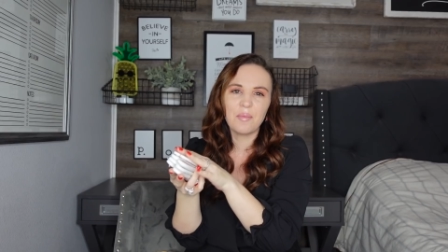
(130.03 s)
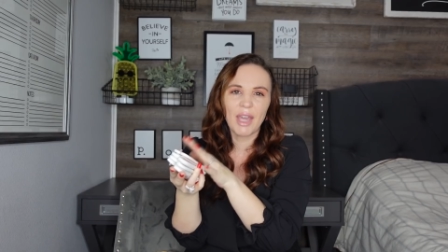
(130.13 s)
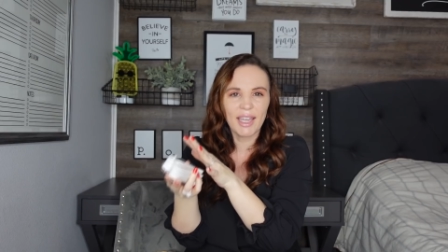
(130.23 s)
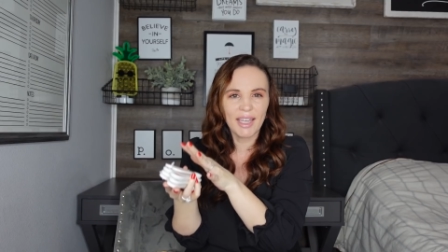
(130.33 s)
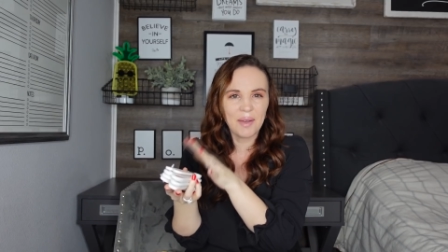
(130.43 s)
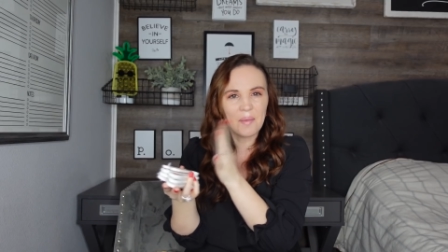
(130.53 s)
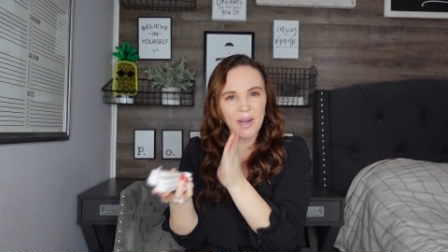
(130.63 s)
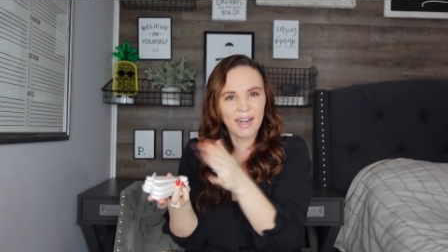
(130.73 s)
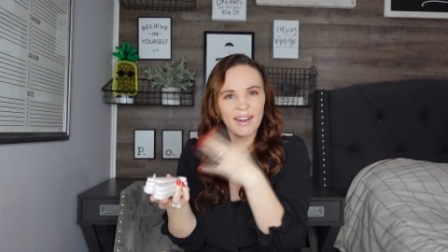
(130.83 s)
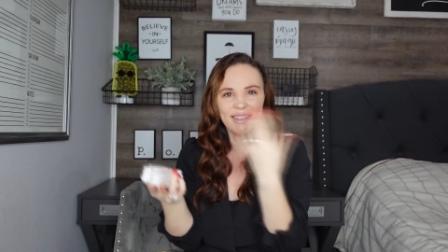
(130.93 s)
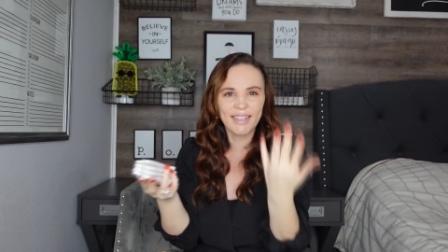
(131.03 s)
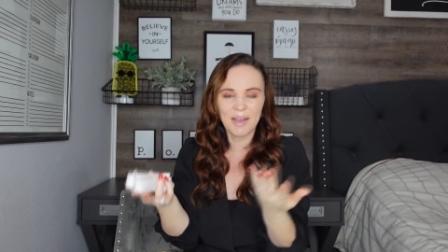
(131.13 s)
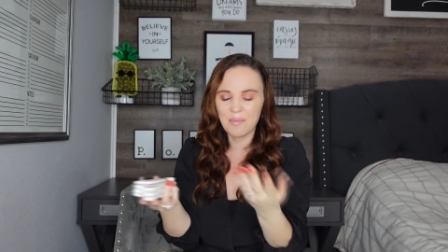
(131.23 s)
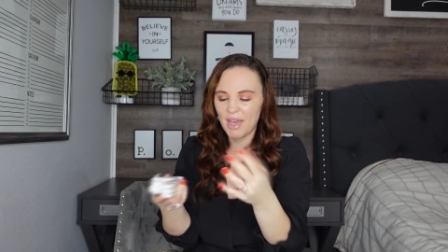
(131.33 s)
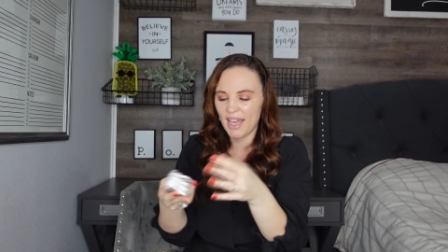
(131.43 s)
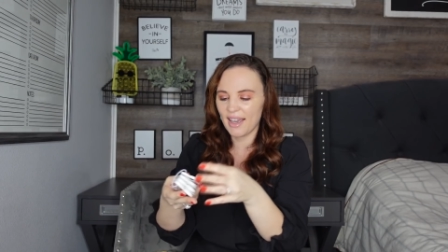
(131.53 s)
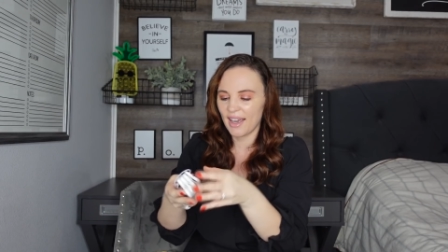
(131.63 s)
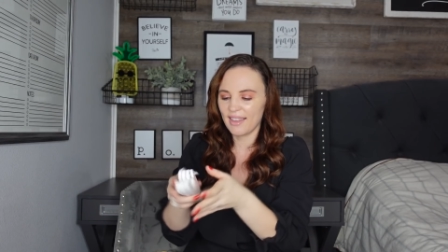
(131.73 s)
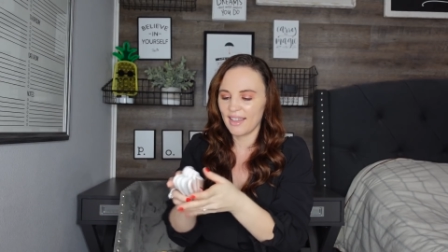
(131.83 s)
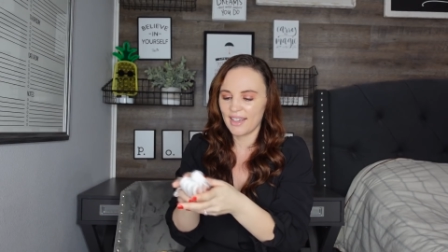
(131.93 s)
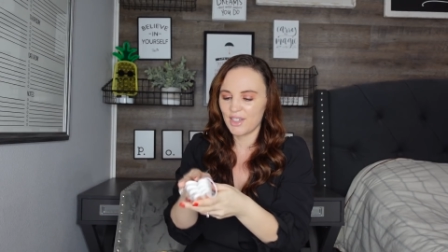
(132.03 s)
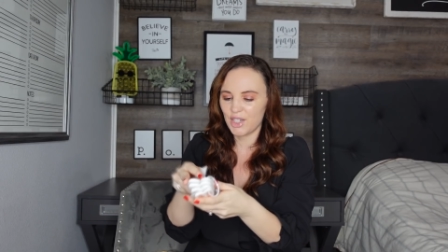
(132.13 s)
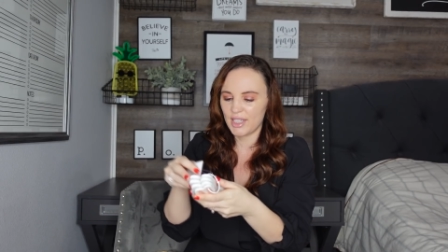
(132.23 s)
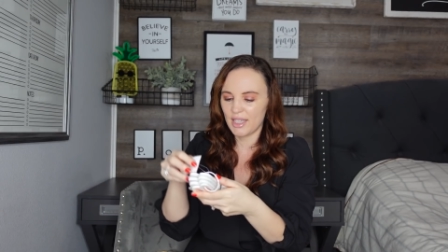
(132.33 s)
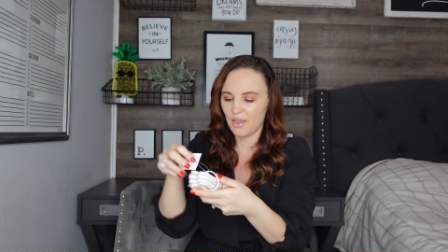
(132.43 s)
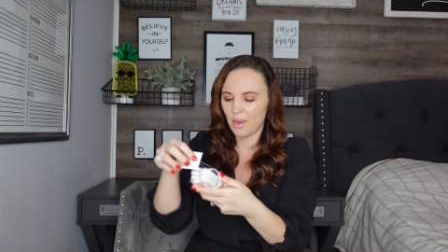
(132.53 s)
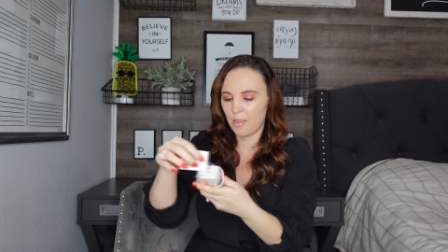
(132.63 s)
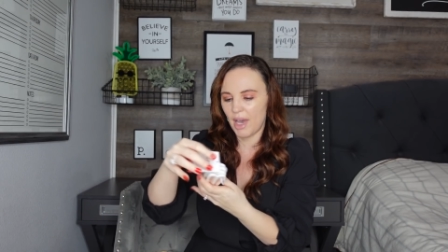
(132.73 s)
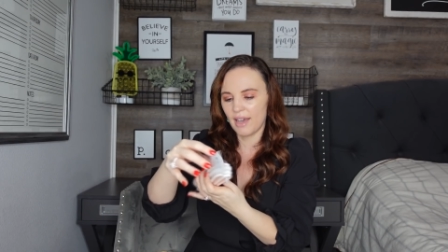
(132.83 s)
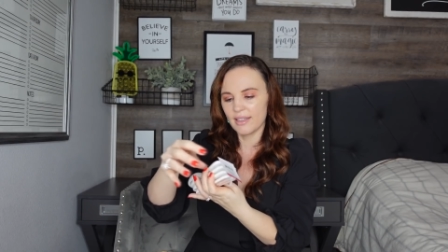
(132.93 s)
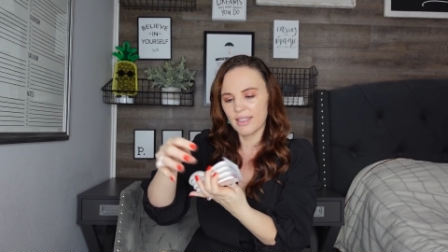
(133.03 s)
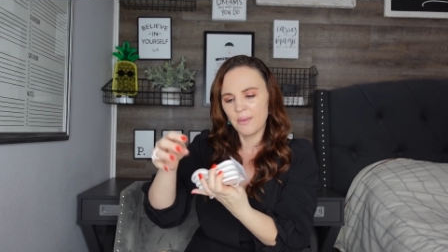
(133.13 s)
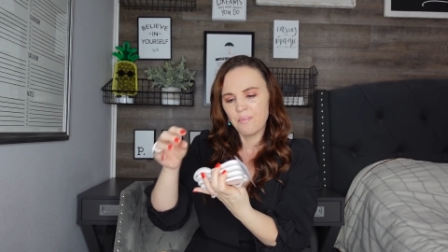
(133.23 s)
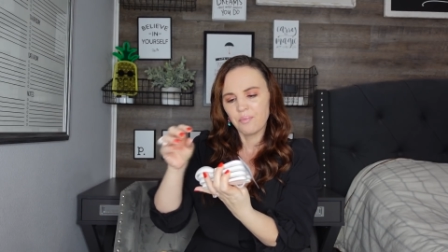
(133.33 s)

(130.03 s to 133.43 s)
baking ware as I bake. I think it's just the best.